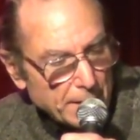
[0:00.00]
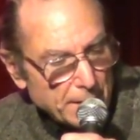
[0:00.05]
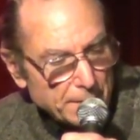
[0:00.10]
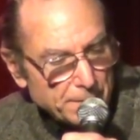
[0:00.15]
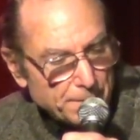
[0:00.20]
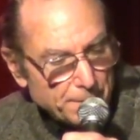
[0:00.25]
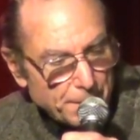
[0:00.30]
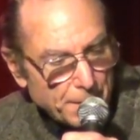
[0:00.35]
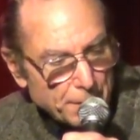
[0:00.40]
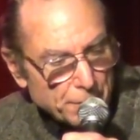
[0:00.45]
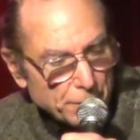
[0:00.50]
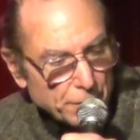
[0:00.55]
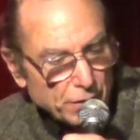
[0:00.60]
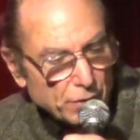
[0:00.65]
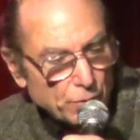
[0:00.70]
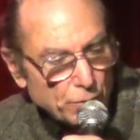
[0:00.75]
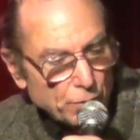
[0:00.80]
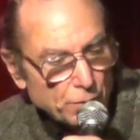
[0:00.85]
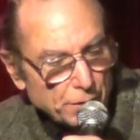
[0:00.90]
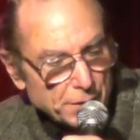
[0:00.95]
In
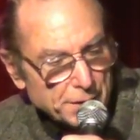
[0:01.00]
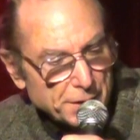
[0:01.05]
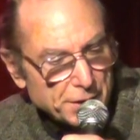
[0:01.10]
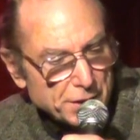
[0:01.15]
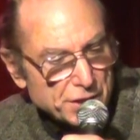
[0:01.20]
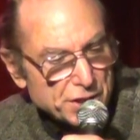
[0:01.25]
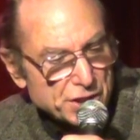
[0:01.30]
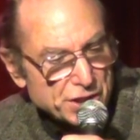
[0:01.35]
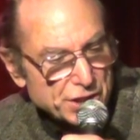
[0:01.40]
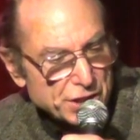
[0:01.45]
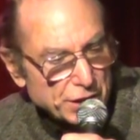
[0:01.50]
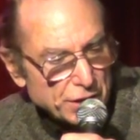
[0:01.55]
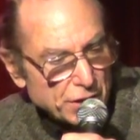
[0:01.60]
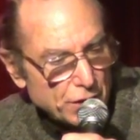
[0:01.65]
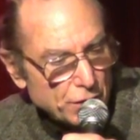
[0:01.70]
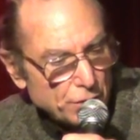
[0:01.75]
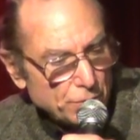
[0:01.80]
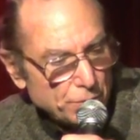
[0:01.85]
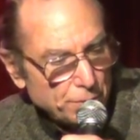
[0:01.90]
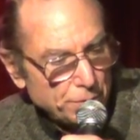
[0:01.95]
feral order,
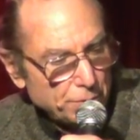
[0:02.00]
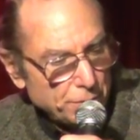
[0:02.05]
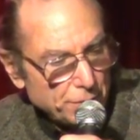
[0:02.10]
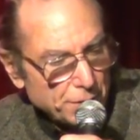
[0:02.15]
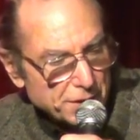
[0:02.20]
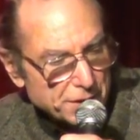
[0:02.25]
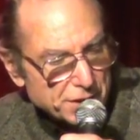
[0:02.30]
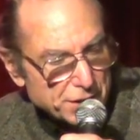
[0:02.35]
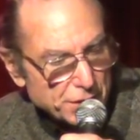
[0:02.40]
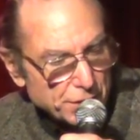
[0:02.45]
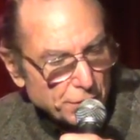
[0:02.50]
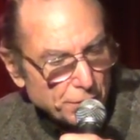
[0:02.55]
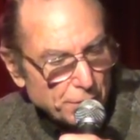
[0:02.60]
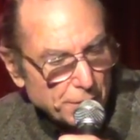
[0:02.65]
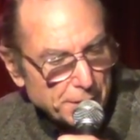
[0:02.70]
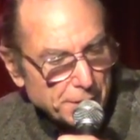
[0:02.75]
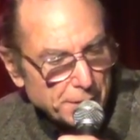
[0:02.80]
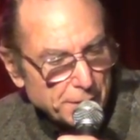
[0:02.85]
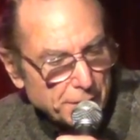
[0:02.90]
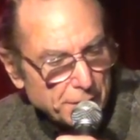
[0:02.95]
slow to the
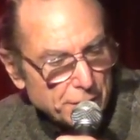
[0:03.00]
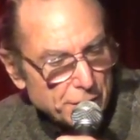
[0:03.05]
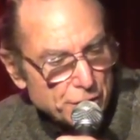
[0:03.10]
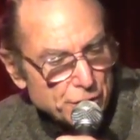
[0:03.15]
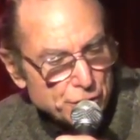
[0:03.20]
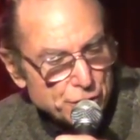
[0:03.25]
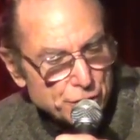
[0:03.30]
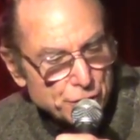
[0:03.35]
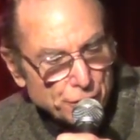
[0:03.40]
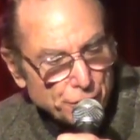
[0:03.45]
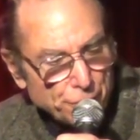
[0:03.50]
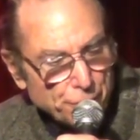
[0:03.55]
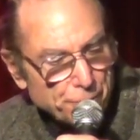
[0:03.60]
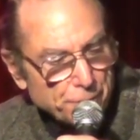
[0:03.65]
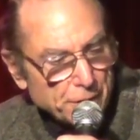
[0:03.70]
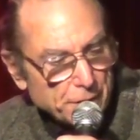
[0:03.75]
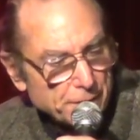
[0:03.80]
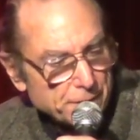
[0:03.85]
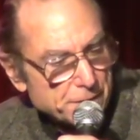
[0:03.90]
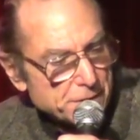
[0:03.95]
slaughter.
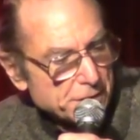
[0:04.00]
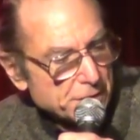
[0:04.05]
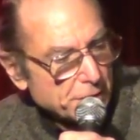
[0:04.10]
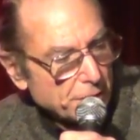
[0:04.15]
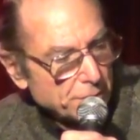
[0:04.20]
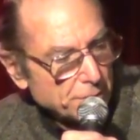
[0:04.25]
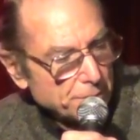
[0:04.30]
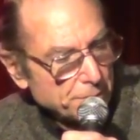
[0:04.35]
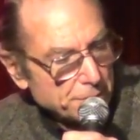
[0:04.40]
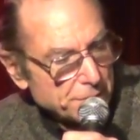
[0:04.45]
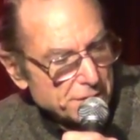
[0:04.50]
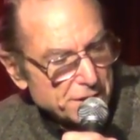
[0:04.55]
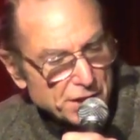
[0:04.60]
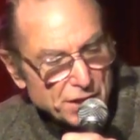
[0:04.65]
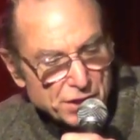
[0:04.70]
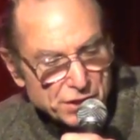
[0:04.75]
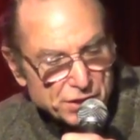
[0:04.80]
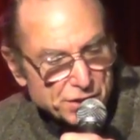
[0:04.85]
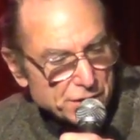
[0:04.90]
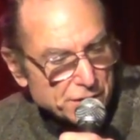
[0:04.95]
Children of
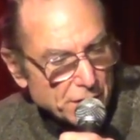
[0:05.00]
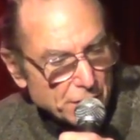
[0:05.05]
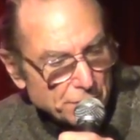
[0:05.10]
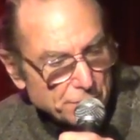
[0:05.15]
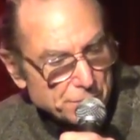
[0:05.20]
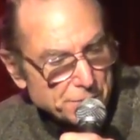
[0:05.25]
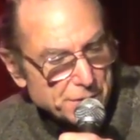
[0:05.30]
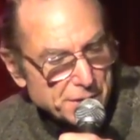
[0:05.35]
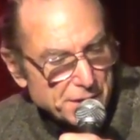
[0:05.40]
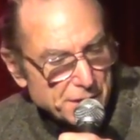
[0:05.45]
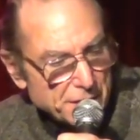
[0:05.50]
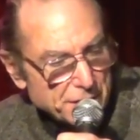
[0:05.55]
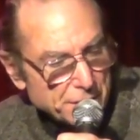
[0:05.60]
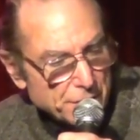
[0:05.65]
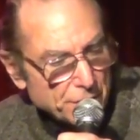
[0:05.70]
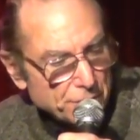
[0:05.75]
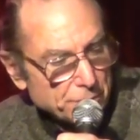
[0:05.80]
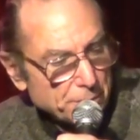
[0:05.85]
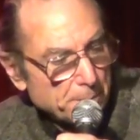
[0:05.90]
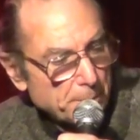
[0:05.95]
stones, stones that
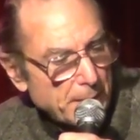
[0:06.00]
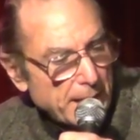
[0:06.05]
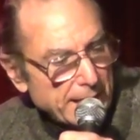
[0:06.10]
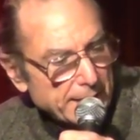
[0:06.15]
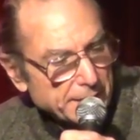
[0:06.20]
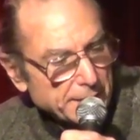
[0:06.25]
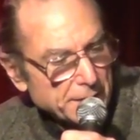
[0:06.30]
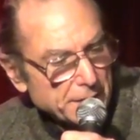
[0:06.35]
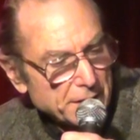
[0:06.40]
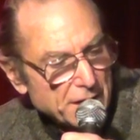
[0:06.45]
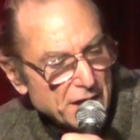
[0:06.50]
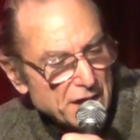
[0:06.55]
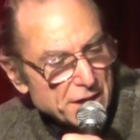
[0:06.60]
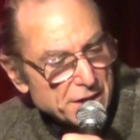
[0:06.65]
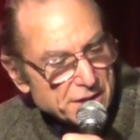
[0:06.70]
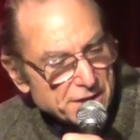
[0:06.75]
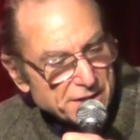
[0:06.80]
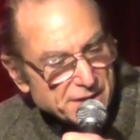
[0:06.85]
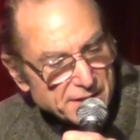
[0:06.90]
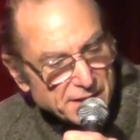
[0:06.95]
don't matter,
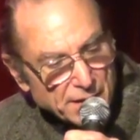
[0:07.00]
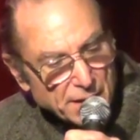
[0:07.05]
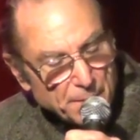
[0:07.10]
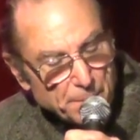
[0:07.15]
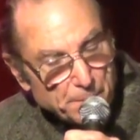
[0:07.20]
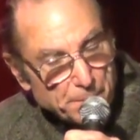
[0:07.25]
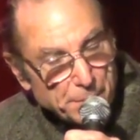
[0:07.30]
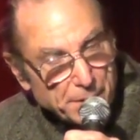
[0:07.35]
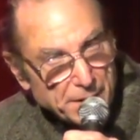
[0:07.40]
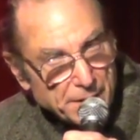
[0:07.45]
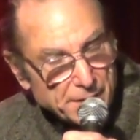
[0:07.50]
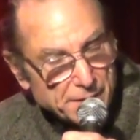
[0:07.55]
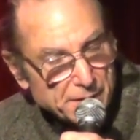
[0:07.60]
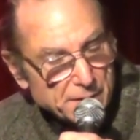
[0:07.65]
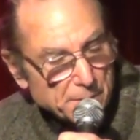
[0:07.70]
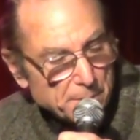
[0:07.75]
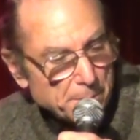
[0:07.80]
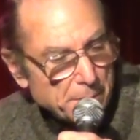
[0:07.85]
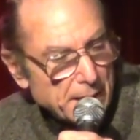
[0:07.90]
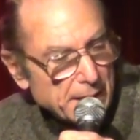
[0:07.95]
slump
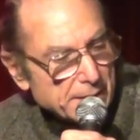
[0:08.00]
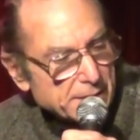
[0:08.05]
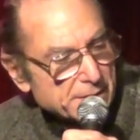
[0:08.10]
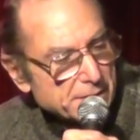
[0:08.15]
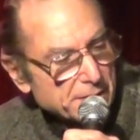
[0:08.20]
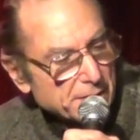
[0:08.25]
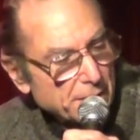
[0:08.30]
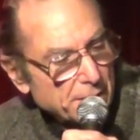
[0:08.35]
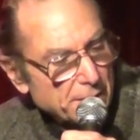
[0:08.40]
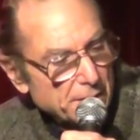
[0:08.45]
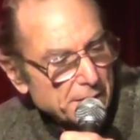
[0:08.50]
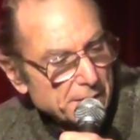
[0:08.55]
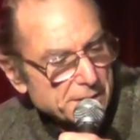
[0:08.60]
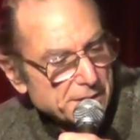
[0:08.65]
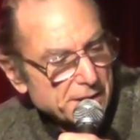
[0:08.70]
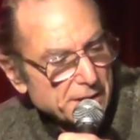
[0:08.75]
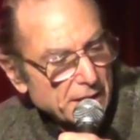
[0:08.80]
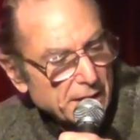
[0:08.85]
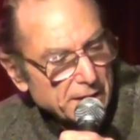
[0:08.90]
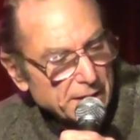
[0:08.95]
into
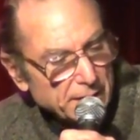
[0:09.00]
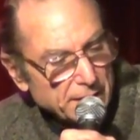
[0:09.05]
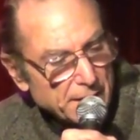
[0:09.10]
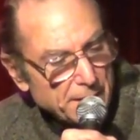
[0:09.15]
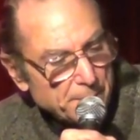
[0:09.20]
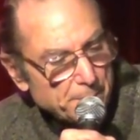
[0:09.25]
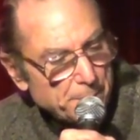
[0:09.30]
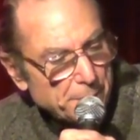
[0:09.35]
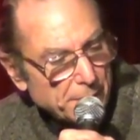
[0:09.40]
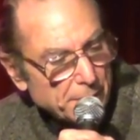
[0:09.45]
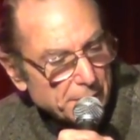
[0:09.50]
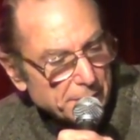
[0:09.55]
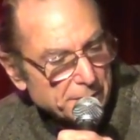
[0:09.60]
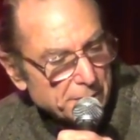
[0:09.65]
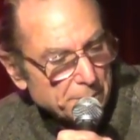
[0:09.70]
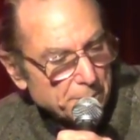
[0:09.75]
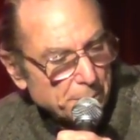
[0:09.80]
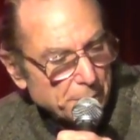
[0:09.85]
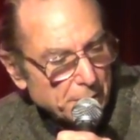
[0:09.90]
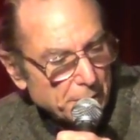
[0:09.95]
boxcars, limp
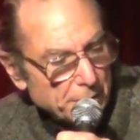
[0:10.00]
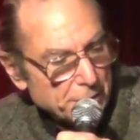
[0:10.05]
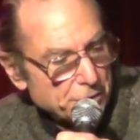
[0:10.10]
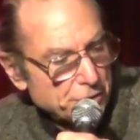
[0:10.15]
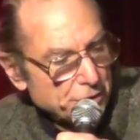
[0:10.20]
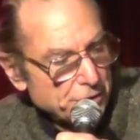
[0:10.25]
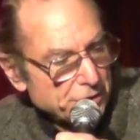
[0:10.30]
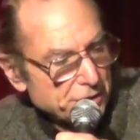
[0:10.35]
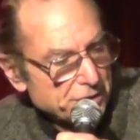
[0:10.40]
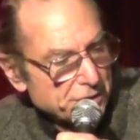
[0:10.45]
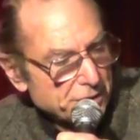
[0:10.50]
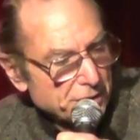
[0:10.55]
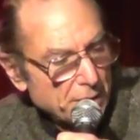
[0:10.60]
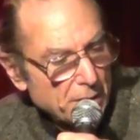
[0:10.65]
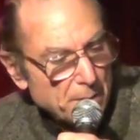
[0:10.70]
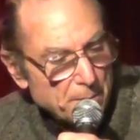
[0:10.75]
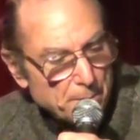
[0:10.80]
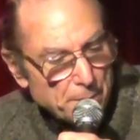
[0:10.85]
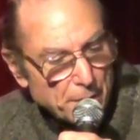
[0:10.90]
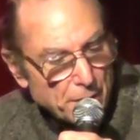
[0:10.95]
onto barges,
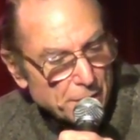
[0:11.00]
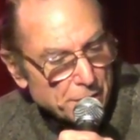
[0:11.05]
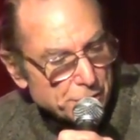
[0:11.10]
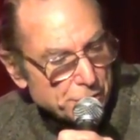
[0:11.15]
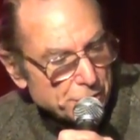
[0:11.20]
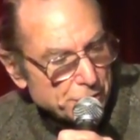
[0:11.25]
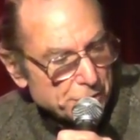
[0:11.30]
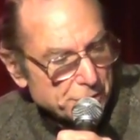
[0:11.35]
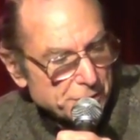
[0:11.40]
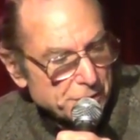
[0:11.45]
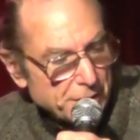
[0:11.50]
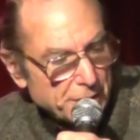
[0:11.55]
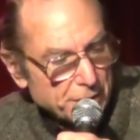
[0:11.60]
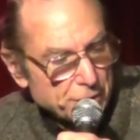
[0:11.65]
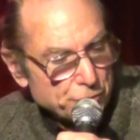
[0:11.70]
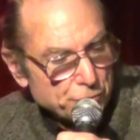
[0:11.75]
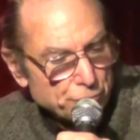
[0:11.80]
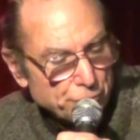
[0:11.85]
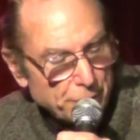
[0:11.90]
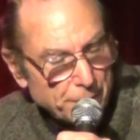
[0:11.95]
barges
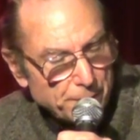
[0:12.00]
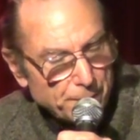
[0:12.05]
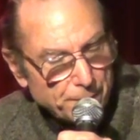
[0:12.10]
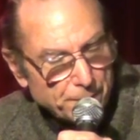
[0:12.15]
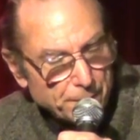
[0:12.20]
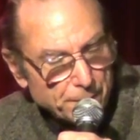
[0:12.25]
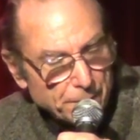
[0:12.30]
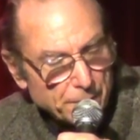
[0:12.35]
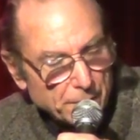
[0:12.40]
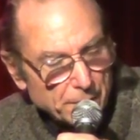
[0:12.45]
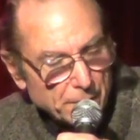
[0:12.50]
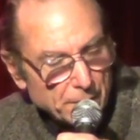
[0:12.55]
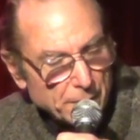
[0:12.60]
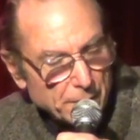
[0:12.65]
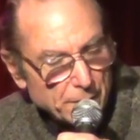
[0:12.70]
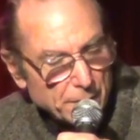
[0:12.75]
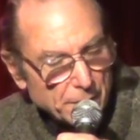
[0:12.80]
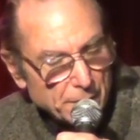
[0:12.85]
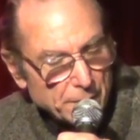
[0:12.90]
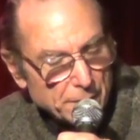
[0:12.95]
that drift
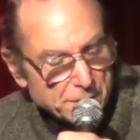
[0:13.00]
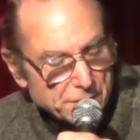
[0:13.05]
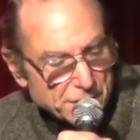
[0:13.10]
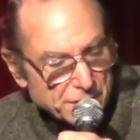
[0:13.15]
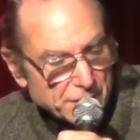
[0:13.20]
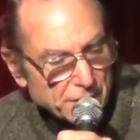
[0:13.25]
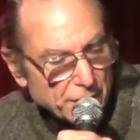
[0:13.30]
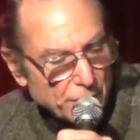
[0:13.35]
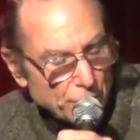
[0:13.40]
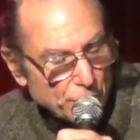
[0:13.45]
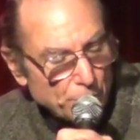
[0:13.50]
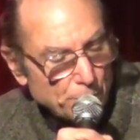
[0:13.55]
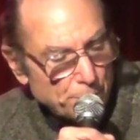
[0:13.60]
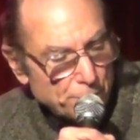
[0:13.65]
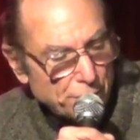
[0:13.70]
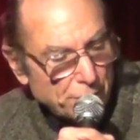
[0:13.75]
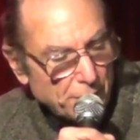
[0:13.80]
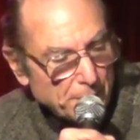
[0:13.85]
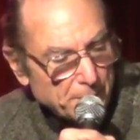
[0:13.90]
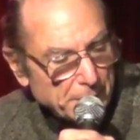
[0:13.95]
the slow
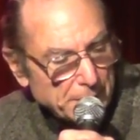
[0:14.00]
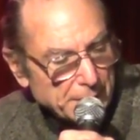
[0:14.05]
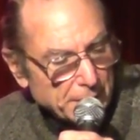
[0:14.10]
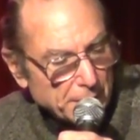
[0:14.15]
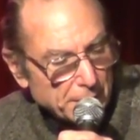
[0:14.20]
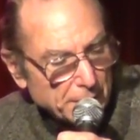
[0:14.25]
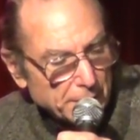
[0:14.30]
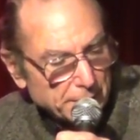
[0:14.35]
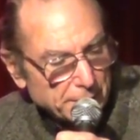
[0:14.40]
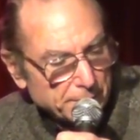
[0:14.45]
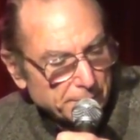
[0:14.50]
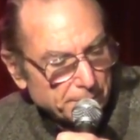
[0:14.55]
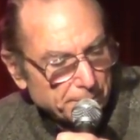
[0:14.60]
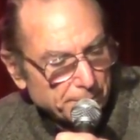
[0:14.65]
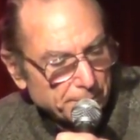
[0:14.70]
promenade.